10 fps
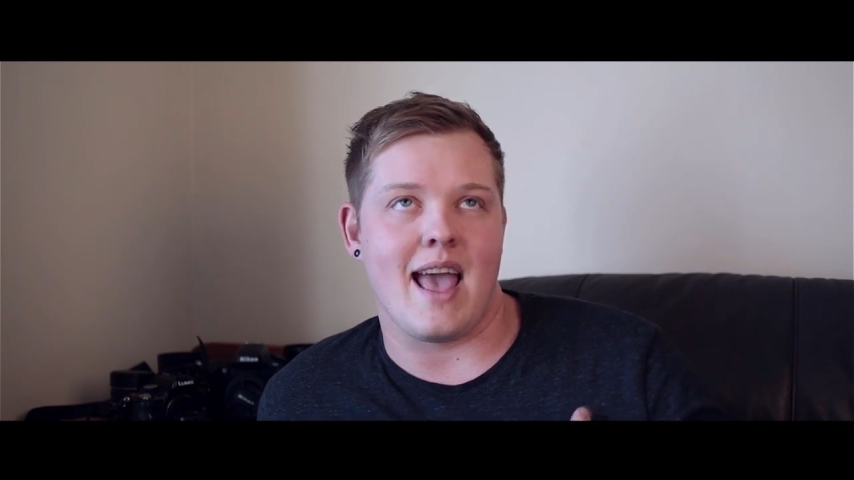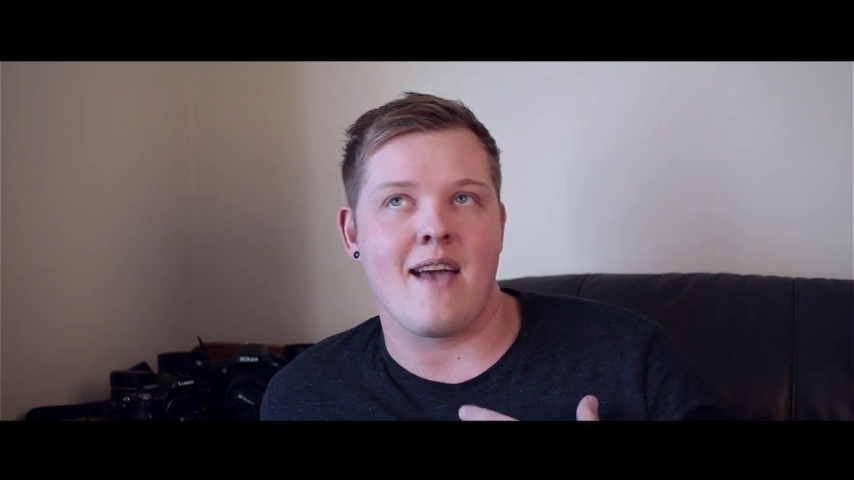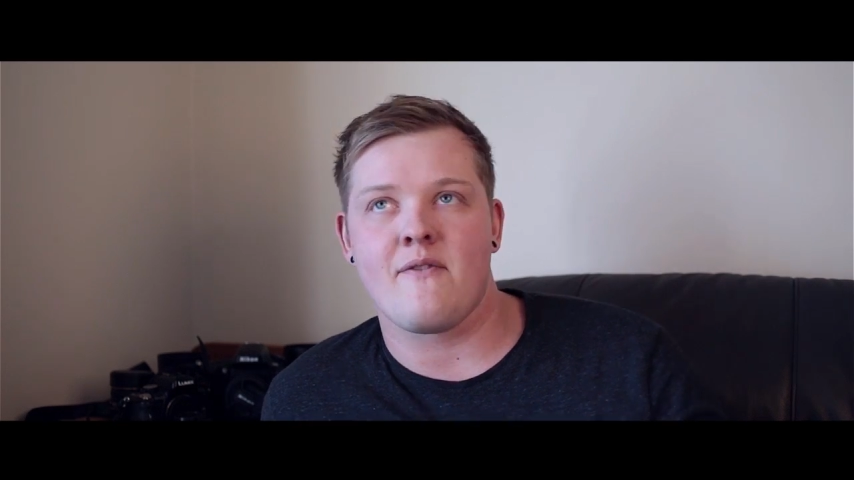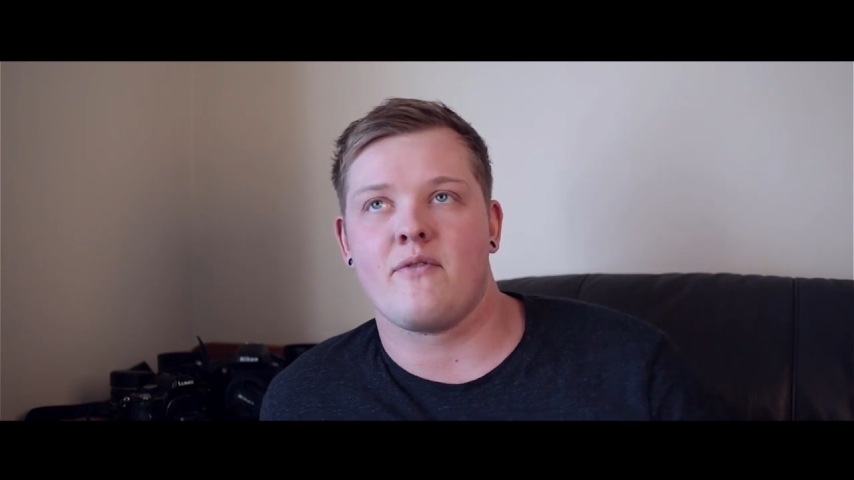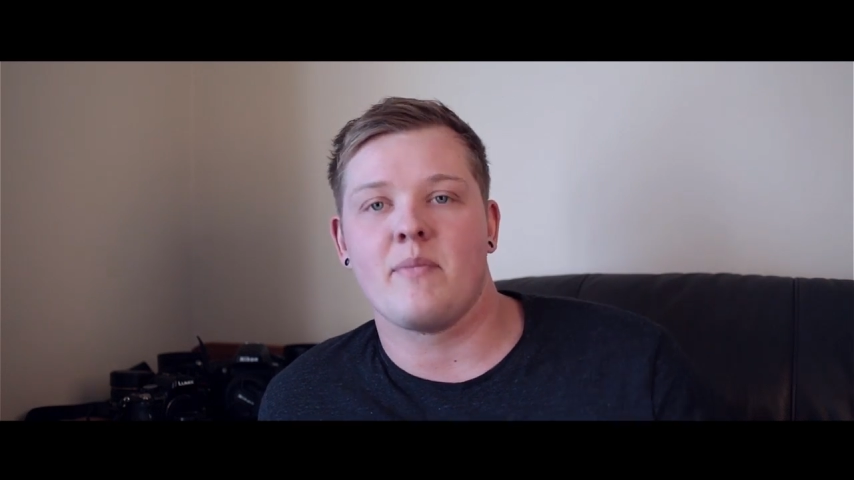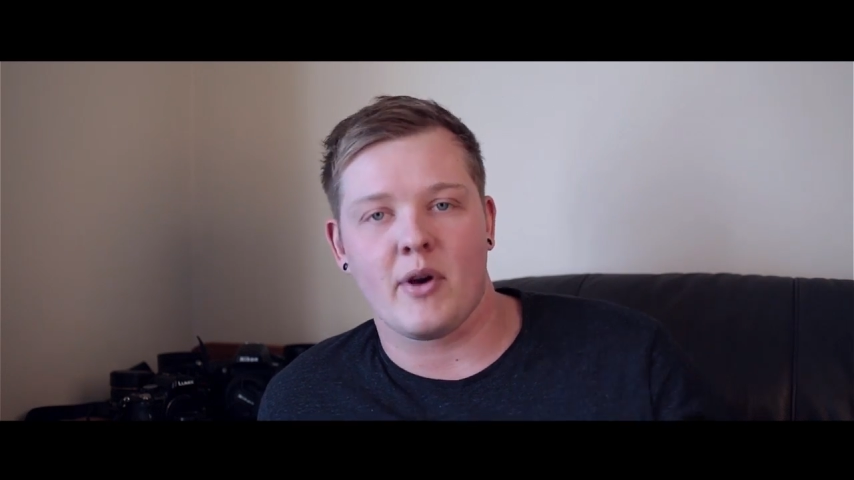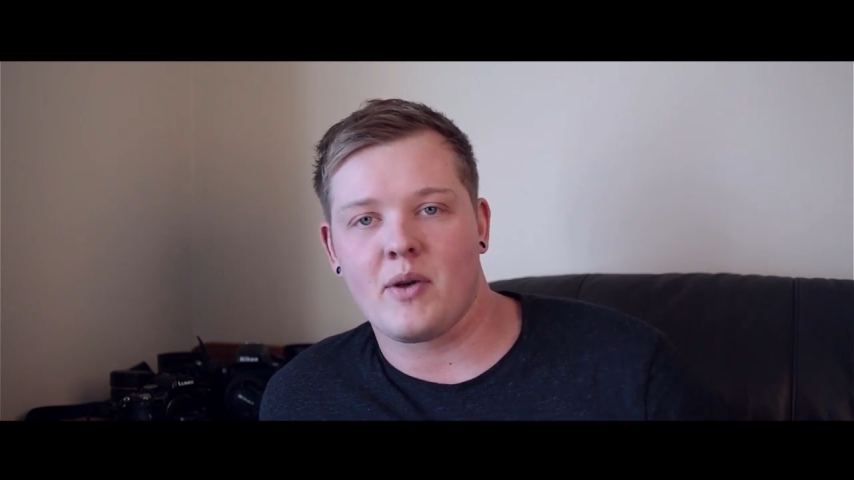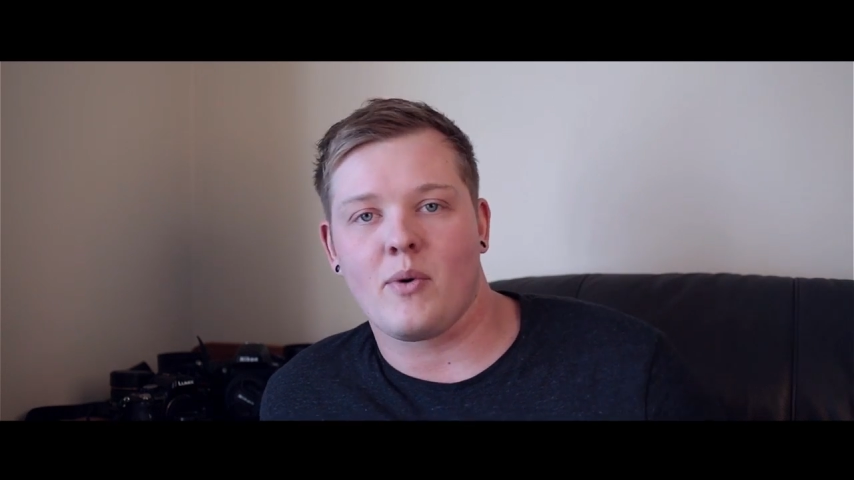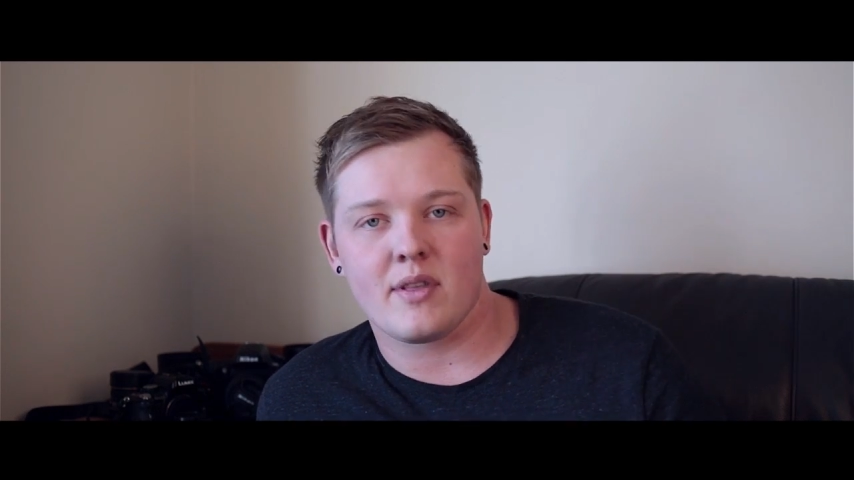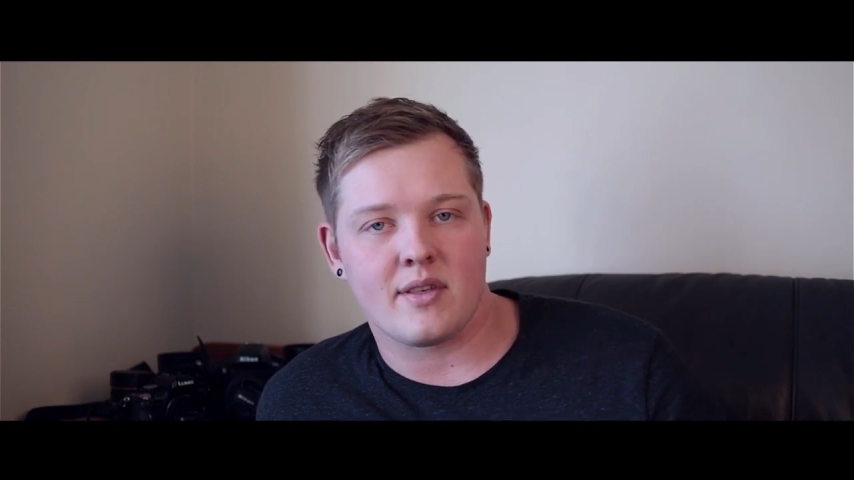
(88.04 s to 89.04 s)

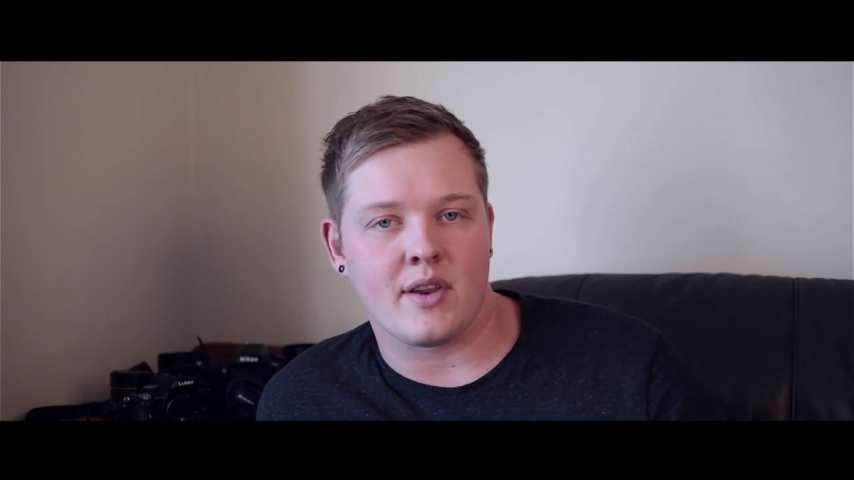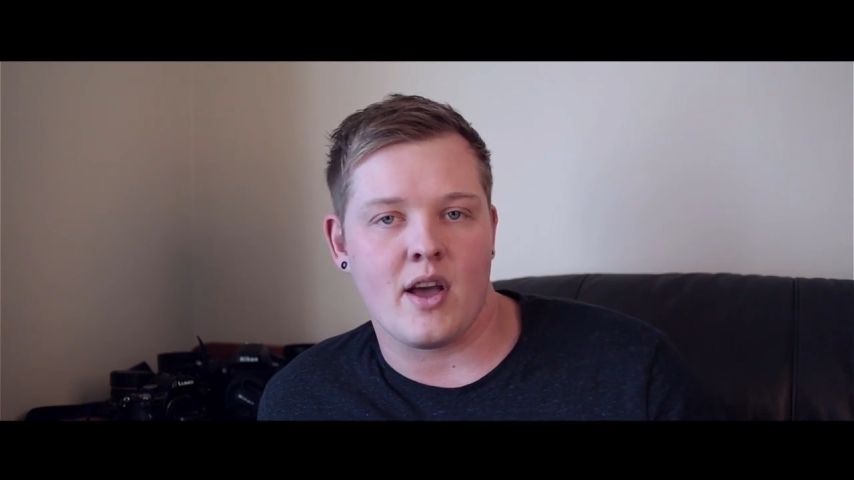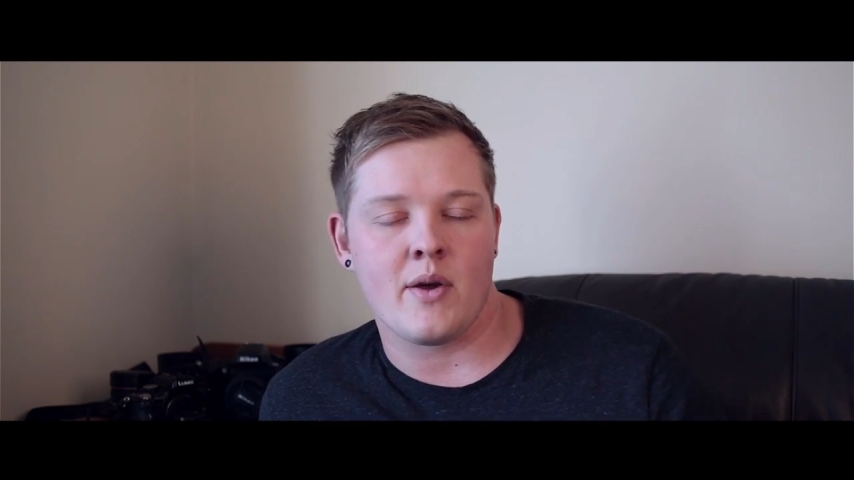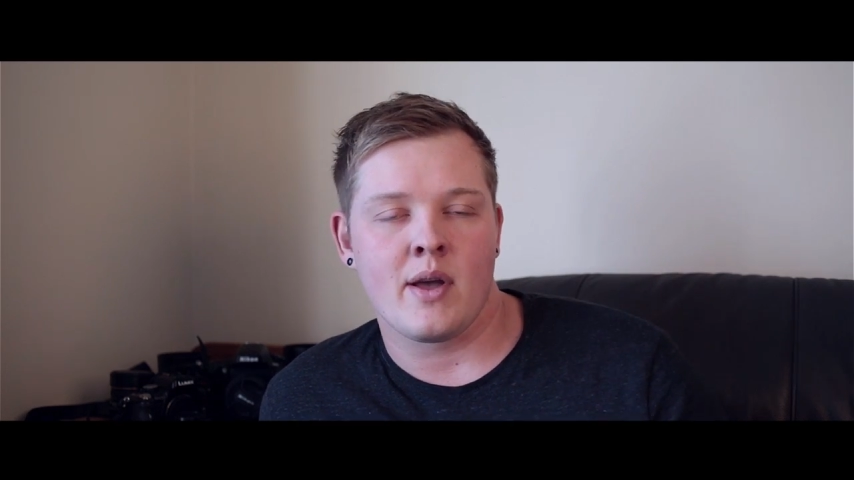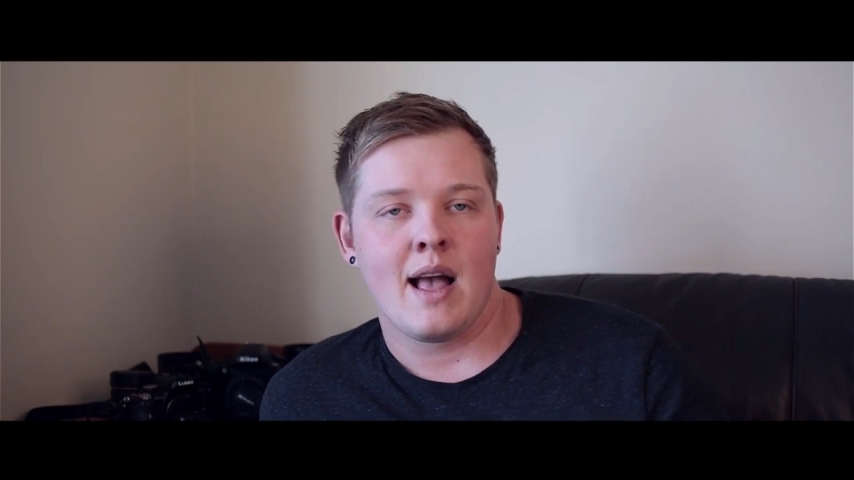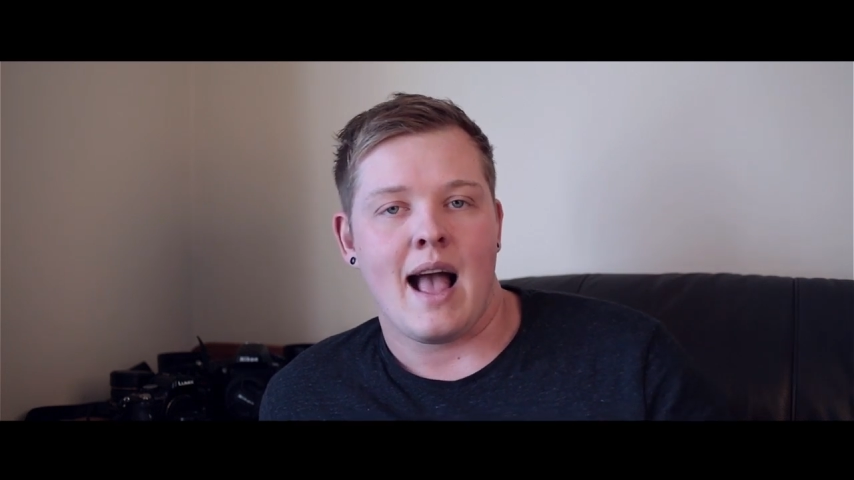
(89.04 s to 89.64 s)
everybody wants to know